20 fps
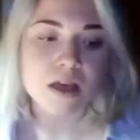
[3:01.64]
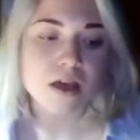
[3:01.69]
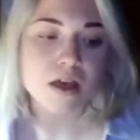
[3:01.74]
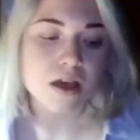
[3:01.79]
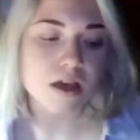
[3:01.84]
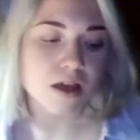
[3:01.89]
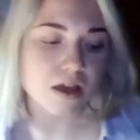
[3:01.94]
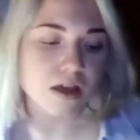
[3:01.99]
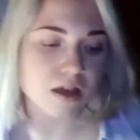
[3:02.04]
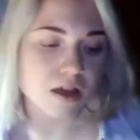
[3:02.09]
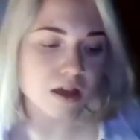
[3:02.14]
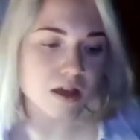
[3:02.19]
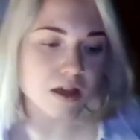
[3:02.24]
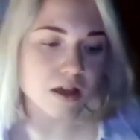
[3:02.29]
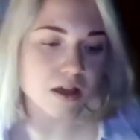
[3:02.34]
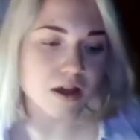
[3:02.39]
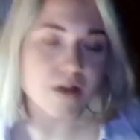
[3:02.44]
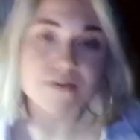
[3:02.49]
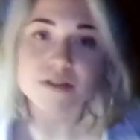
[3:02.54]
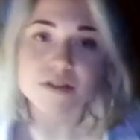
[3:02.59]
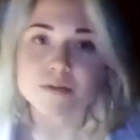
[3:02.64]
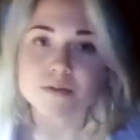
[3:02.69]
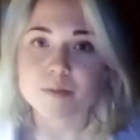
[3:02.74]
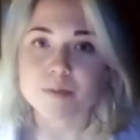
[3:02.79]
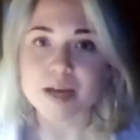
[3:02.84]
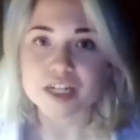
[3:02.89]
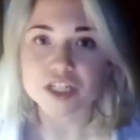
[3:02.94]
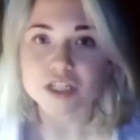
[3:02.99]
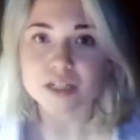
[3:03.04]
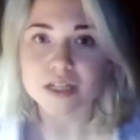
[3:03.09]
of some
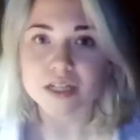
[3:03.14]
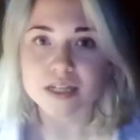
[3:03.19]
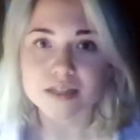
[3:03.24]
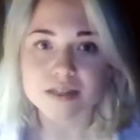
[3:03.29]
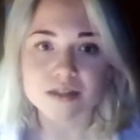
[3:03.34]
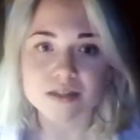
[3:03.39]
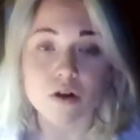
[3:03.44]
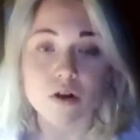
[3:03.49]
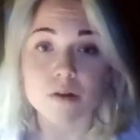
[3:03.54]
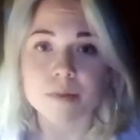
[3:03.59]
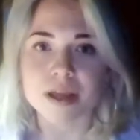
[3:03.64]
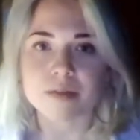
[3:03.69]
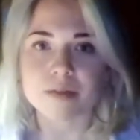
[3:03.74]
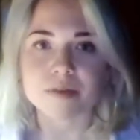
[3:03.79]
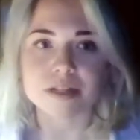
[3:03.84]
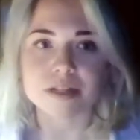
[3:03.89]
specialists or maybe